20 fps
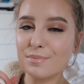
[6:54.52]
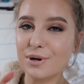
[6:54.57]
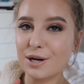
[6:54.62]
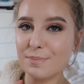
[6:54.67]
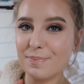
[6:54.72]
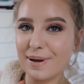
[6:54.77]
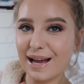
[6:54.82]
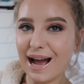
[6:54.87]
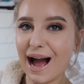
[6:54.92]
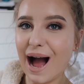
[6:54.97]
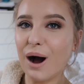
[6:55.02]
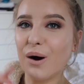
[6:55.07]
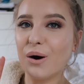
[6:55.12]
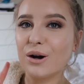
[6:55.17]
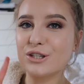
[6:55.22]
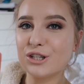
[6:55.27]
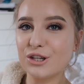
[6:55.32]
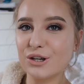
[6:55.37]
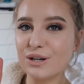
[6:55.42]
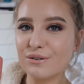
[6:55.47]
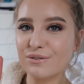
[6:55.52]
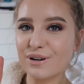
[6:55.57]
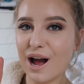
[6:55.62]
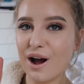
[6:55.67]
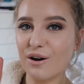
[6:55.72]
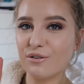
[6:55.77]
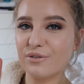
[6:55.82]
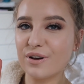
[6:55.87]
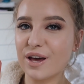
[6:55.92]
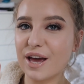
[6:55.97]
I'm gonna pick out two different
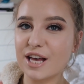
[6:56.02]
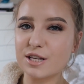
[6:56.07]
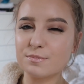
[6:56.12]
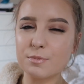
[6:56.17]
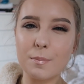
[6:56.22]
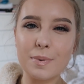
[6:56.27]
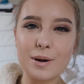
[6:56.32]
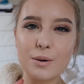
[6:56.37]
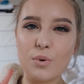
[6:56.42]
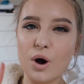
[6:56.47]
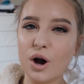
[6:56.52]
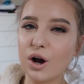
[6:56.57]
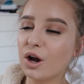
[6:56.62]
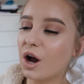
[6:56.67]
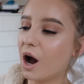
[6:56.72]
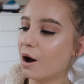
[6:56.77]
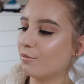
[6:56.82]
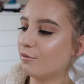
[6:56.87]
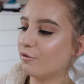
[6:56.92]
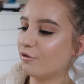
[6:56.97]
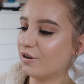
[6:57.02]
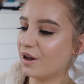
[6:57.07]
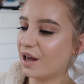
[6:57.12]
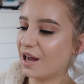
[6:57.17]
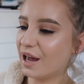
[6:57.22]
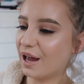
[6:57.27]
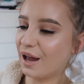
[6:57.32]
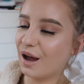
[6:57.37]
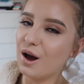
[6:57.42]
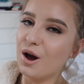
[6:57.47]
outfits probably one
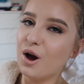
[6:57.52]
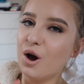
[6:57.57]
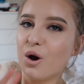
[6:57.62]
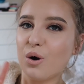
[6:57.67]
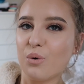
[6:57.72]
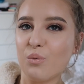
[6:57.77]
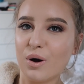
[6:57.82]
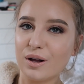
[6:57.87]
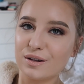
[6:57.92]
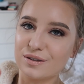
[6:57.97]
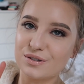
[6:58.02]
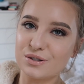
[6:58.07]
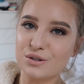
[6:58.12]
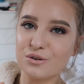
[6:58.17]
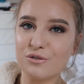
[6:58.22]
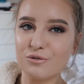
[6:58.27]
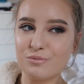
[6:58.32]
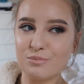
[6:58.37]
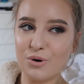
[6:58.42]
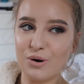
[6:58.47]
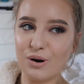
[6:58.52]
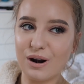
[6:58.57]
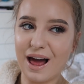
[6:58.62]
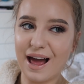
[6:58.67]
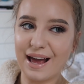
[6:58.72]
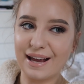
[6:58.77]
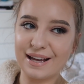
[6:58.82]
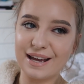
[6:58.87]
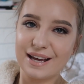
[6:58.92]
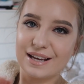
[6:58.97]
comfy one sort of more
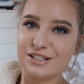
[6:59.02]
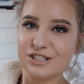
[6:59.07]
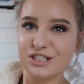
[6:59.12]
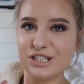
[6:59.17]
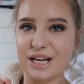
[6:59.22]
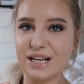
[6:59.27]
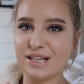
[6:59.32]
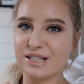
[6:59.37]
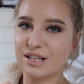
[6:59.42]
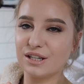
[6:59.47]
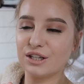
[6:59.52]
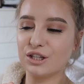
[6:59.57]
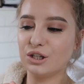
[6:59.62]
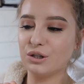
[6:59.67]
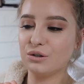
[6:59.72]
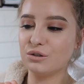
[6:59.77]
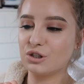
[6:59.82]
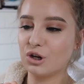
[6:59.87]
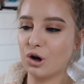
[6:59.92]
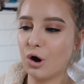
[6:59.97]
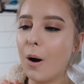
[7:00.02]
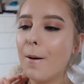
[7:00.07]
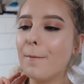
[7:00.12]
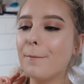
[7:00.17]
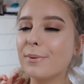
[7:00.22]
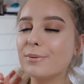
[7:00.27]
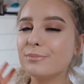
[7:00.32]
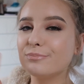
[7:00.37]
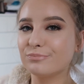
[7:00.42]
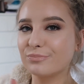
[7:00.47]
like jeans and a cute
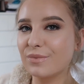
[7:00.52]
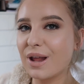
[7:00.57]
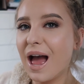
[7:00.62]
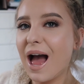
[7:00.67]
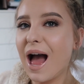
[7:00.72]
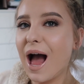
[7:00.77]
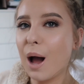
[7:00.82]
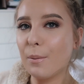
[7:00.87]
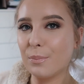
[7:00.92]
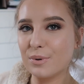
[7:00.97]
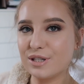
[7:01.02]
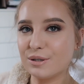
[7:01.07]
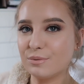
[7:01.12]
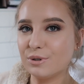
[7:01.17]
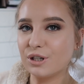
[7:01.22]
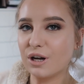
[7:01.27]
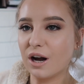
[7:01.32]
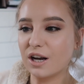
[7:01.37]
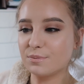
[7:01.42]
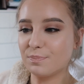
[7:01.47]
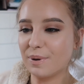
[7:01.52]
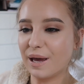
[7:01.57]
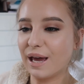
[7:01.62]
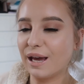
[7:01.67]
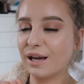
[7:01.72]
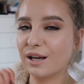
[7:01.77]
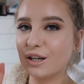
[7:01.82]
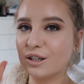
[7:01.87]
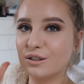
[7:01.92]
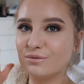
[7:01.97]
top and we'll see what you guys
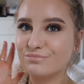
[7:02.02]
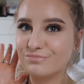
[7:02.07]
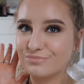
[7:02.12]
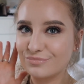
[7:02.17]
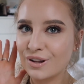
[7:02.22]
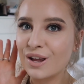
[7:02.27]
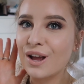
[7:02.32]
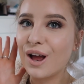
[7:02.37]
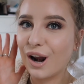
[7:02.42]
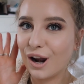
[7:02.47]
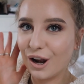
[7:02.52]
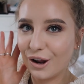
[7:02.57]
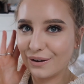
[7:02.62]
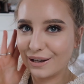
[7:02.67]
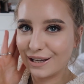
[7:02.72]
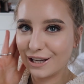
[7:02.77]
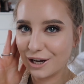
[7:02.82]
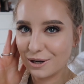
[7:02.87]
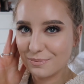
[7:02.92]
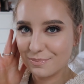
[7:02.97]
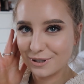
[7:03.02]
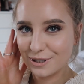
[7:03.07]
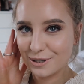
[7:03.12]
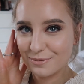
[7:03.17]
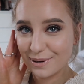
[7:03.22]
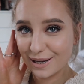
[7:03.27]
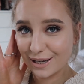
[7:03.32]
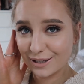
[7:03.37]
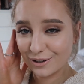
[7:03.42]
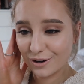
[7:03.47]
pick Lucky hoping
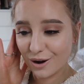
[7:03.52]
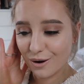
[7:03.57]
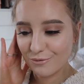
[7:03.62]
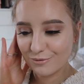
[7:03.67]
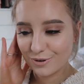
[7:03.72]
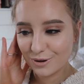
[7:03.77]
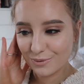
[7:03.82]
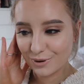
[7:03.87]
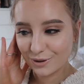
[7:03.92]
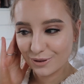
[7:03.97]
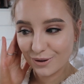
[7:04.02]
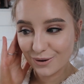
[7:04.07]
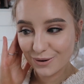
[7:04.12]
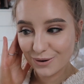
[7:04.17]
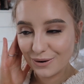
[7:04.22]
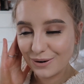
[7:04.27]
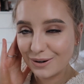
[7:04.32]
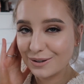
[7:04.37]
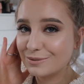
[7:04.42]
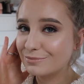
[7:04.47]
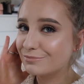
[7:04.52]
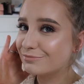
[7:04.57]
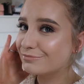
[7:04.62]
you pick the comfy one though.